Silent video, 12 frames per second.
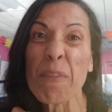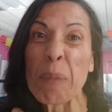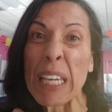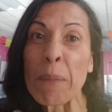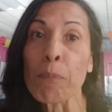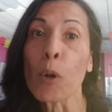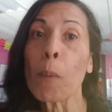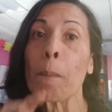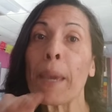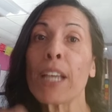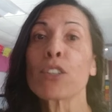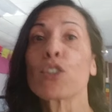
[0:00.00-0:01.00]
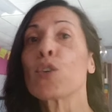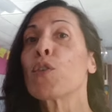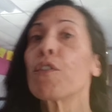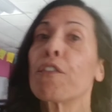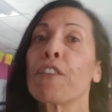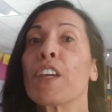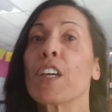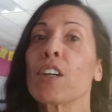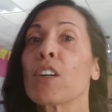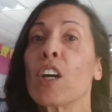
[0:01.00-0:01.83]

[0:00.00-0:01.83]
people makes you feel